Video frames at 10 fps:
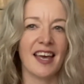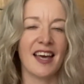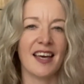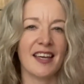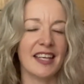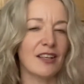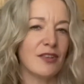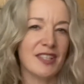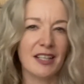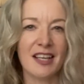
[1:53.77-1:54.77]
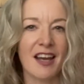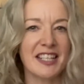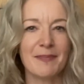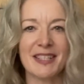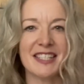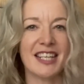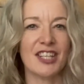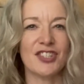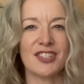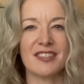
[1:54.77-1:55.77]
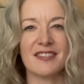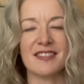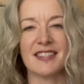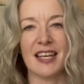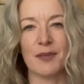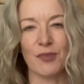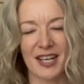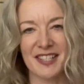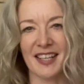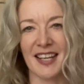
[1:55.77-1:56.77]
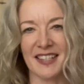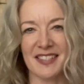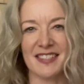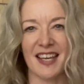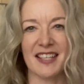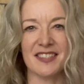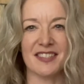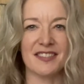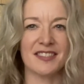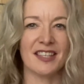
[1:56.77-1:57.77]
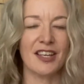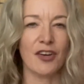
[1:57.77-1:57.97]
uh, including guided meditations and practical exercises